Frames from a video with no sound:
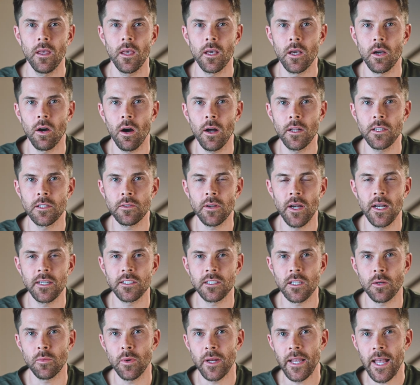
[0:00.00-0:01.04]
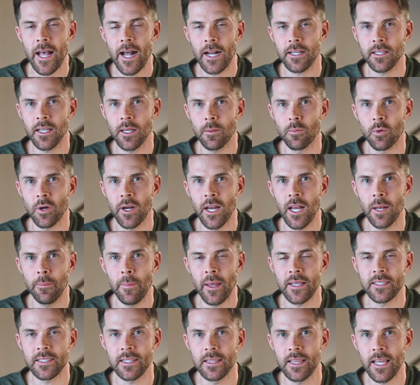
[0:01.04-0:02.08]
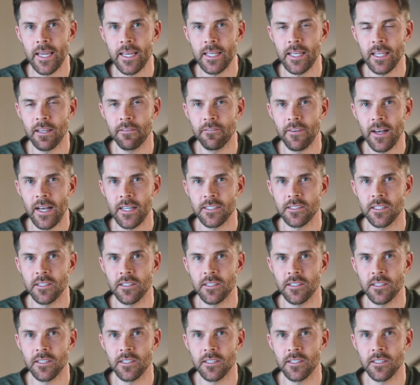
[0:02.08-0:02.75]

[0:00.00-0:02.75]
In contrast, the reacting brain makes lightning-fast